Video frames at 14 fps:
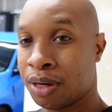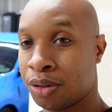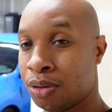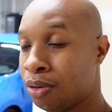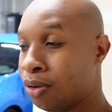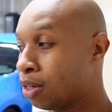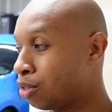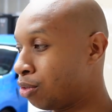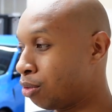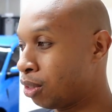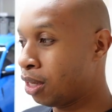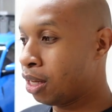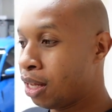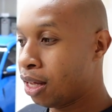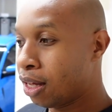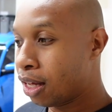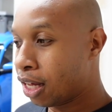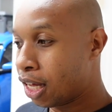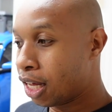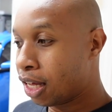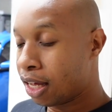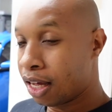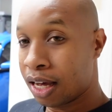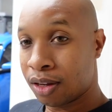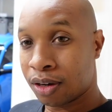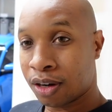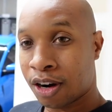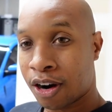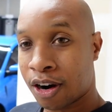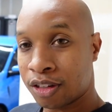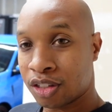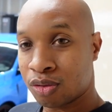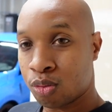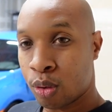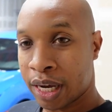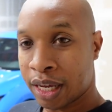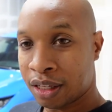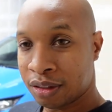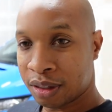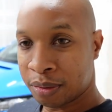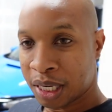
I do also other cars as well.